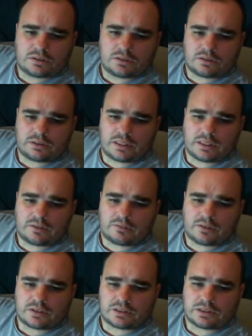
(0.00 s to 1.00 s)
So again, the
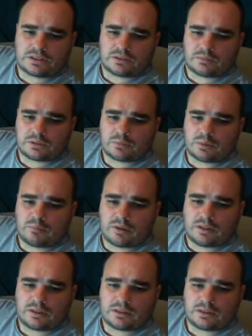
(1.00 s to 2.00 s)
first thing that jumps to my
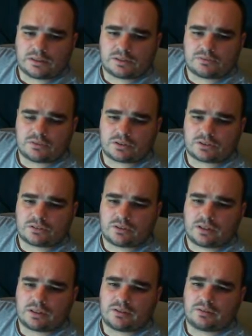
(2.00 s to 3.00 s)
mind is
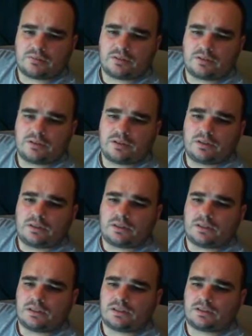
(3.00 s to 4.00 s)
Frostgrave
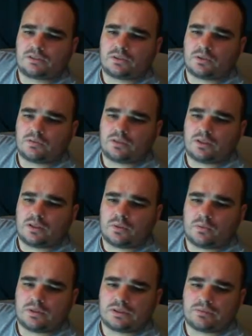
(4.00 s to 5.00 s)
as sort of a
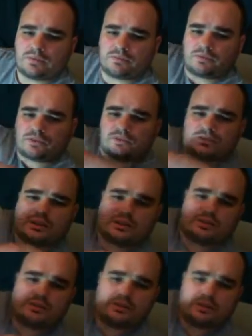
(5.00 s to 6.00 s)
wizard for Frostgrave.